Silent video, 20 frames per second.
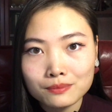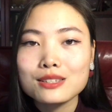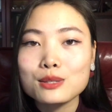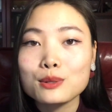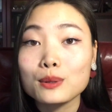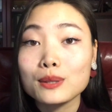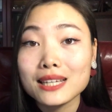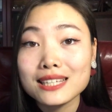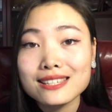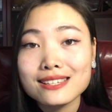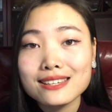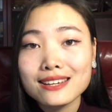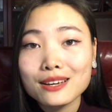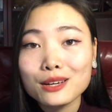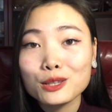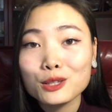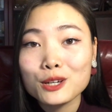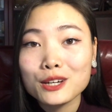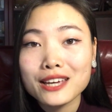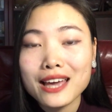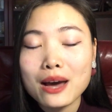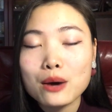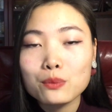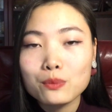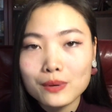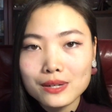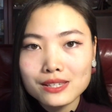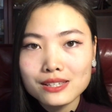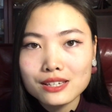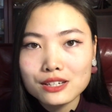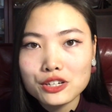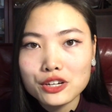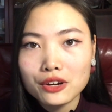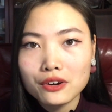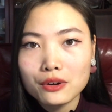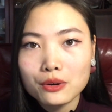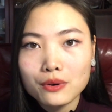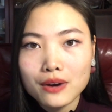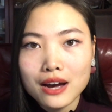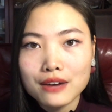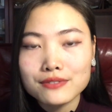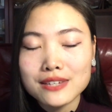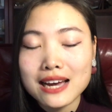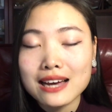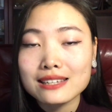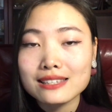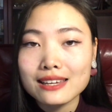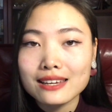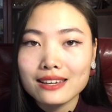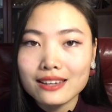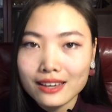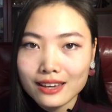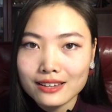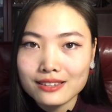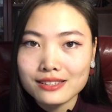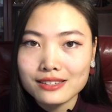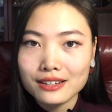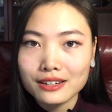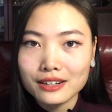So let's take a look at one such aircraft as a case